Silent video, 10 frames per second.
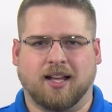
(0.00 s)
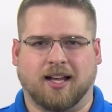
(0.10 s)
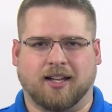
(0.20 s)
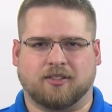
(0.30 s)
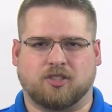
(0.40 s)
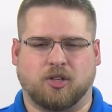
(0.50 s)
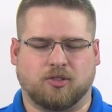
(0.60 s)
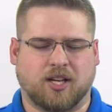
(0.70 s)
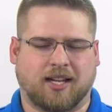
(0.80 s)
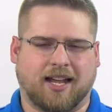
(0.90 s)
Uh, you can
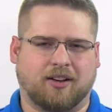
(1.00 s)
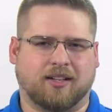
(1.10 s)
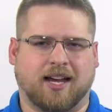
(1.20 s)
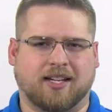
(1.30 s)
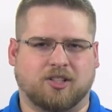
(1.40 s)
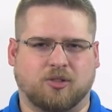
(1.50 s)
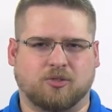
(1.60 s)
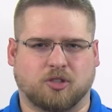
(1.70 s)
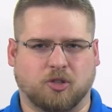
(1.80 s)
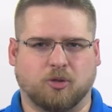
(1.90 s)
check it out in
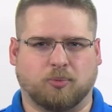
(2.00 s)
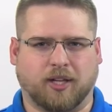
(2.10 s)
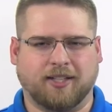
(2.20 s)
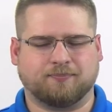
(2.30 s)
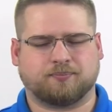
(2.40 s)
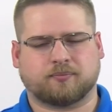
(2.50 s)
iTunes or Google Play